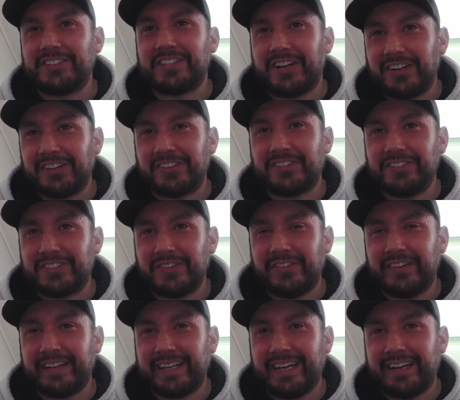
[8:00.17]
articles
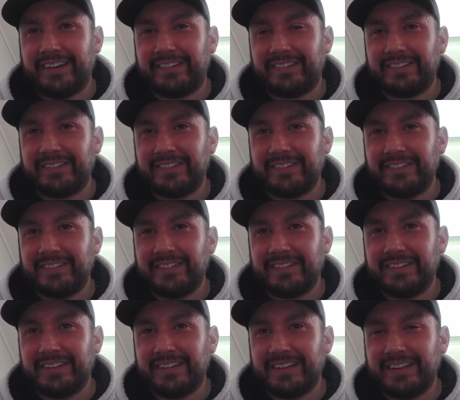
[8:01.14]
going out,
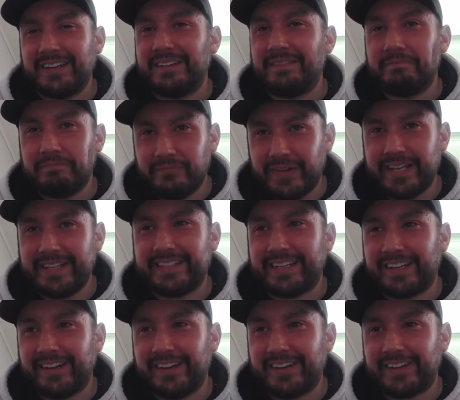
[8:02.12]
amazing
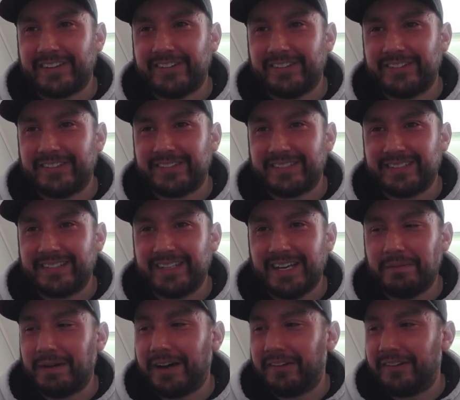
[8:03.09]
articles
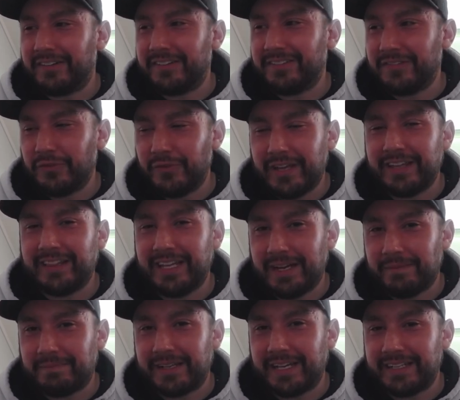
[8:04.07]
about weekly
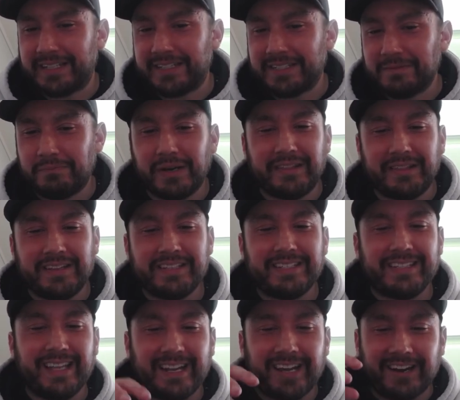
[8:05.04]
updates. But this
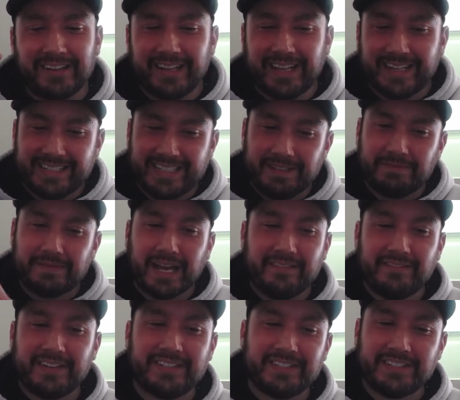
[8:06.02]
is like our like deep
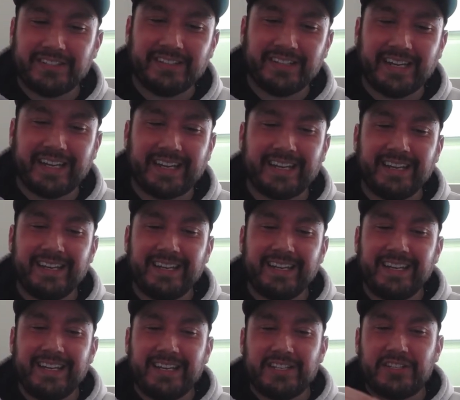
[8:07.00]
dive into like
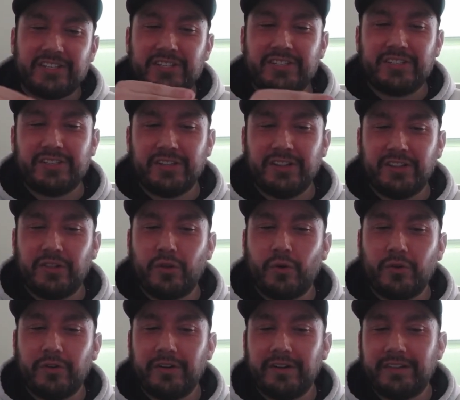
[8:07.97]

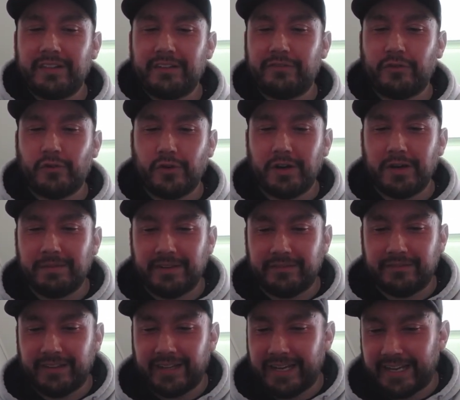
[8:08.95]
lore in the form
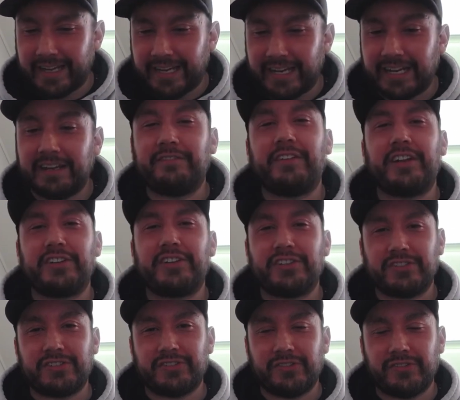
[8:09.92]
of like an
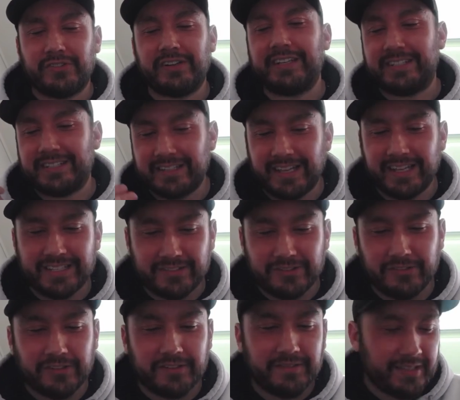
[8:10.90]
adventure story. So that's
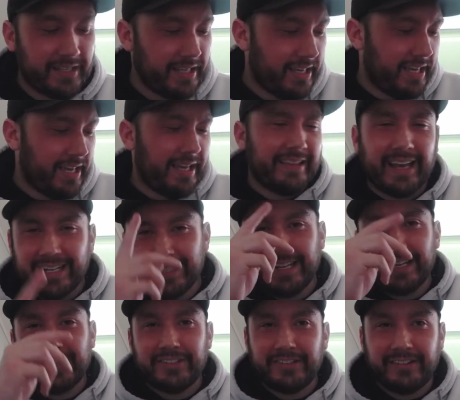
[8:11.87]
cool. That's
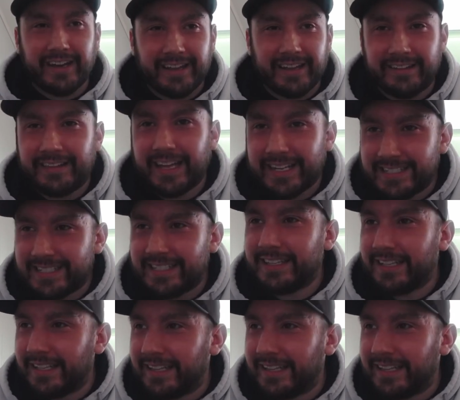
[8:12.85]
not true either. That's in the